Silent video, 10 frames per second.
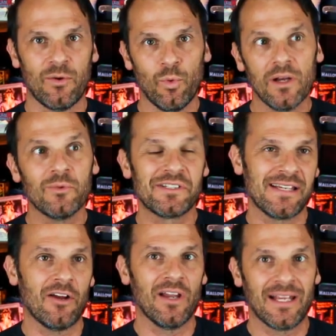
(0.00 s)
like what it would
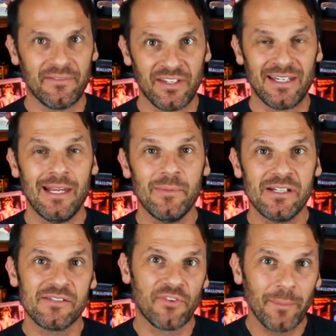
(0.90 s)
sound like if the
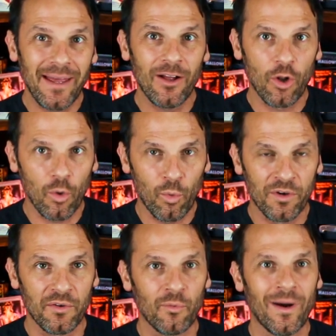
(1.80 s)
demons from hell
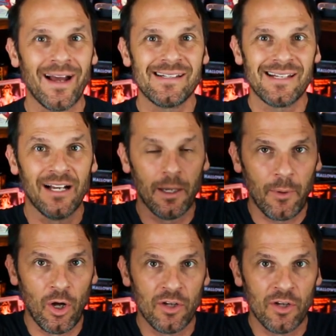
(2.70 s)
were rising up